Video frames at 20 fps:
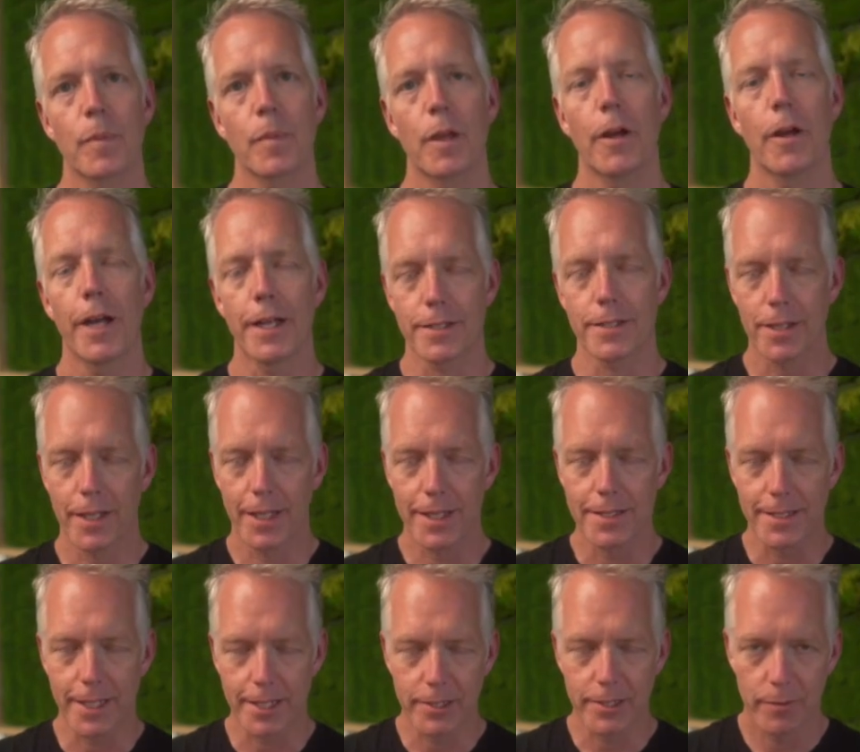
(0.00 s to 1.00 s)
All right, so
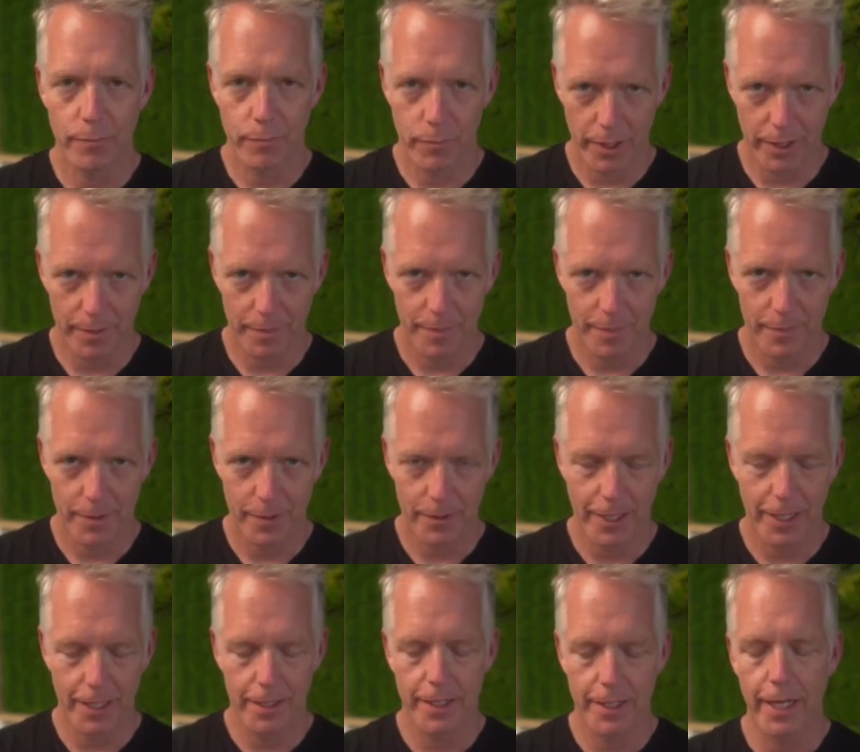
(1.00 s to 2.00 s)
that's section 1.
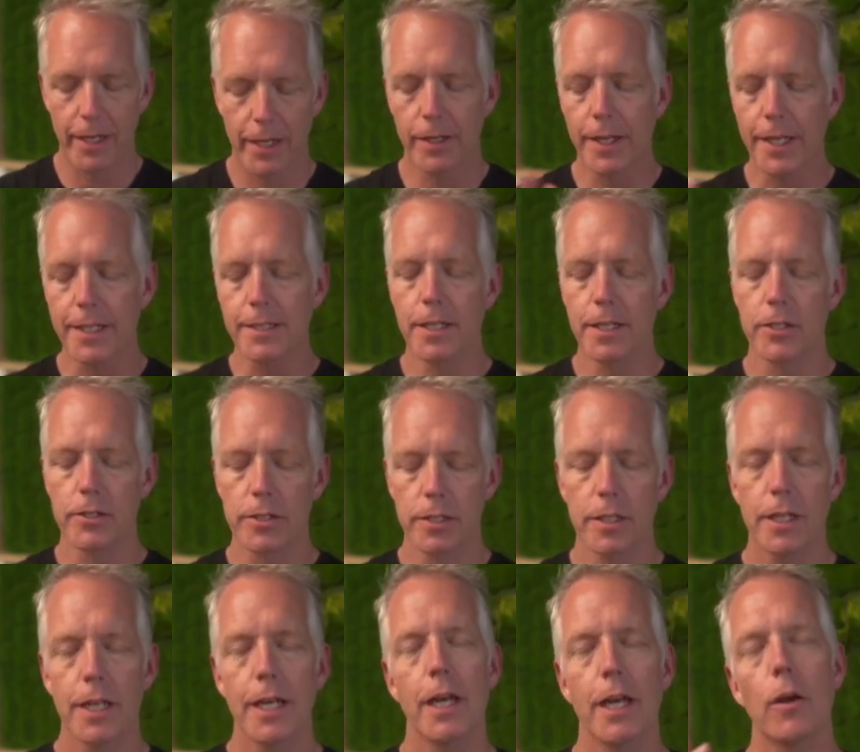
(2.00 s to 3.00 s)
Okay, now the next
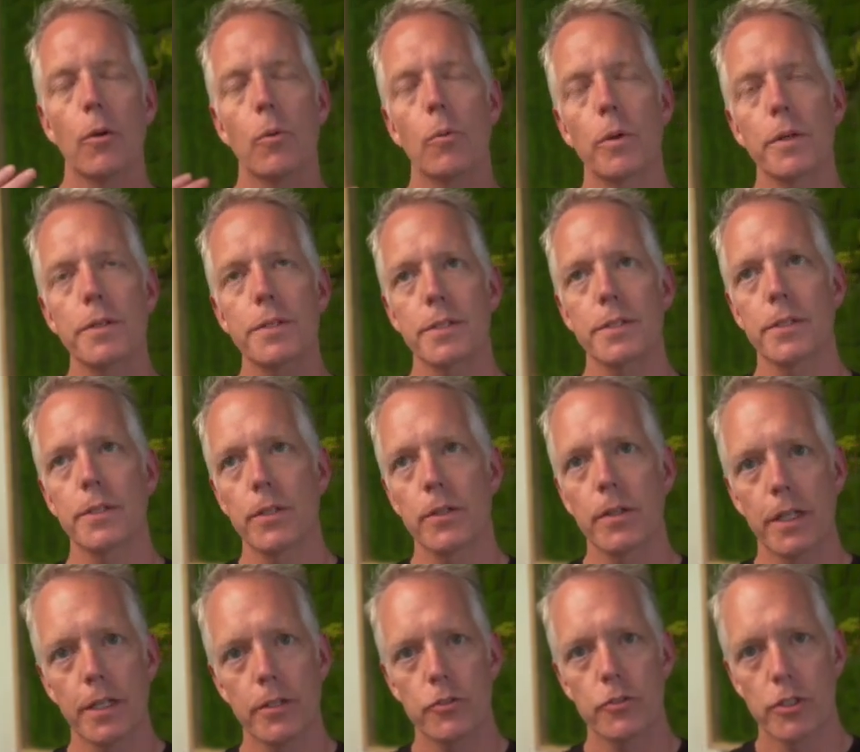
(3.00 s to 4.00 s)
section, we're
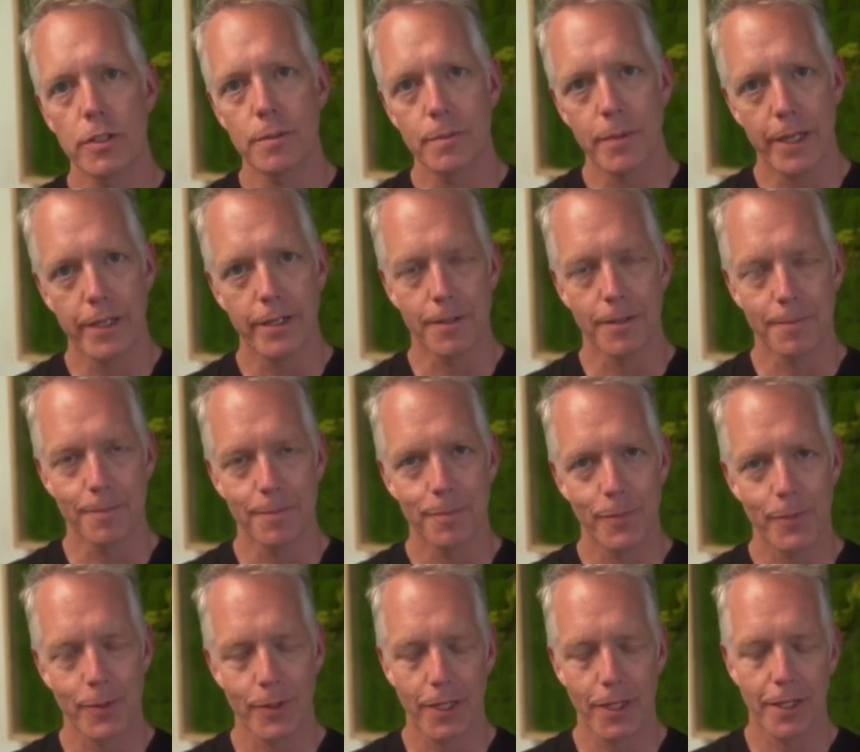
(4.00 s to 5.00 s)
still in G minor.
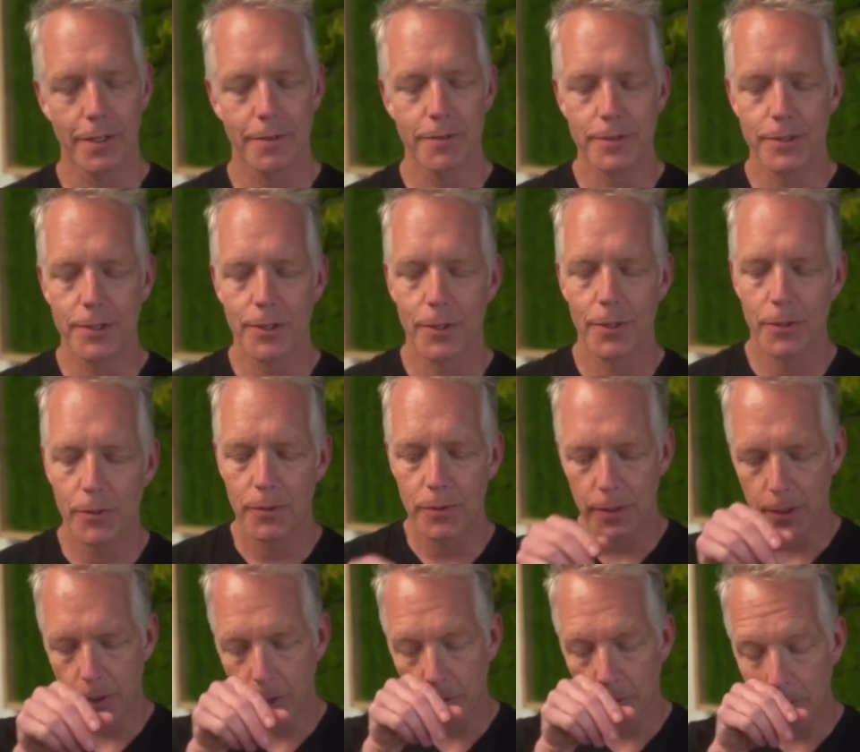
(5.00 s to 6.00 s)
Okay, so
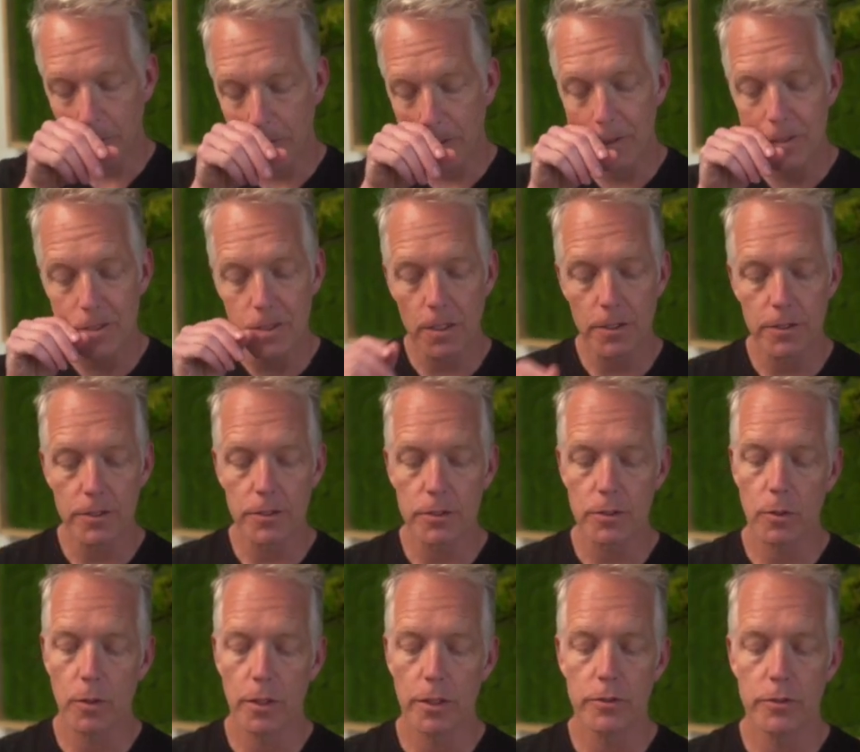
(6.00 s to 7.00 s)
the chords are
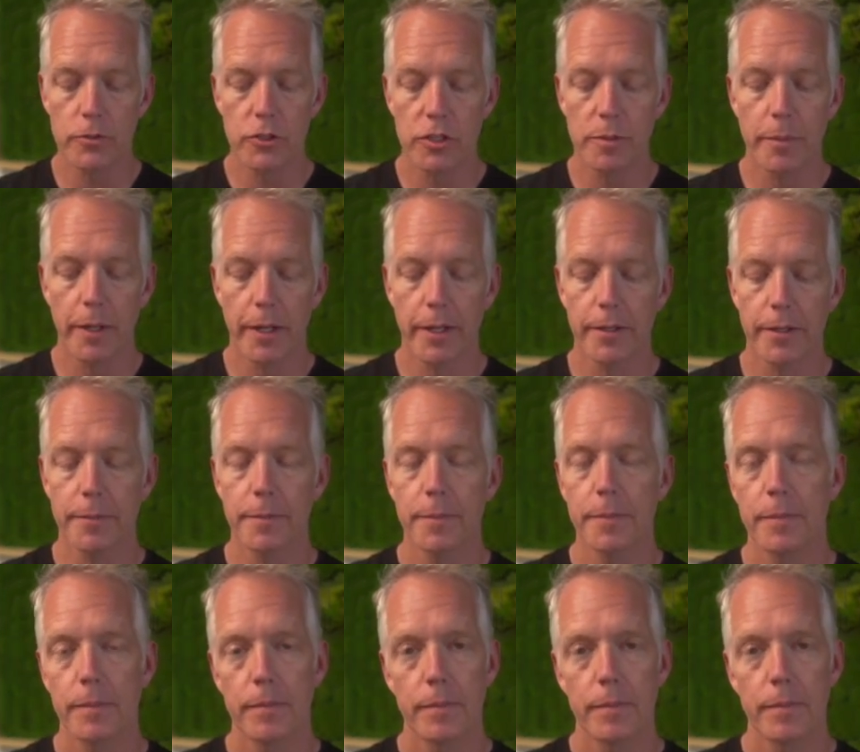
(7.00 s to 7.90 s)
just going G minor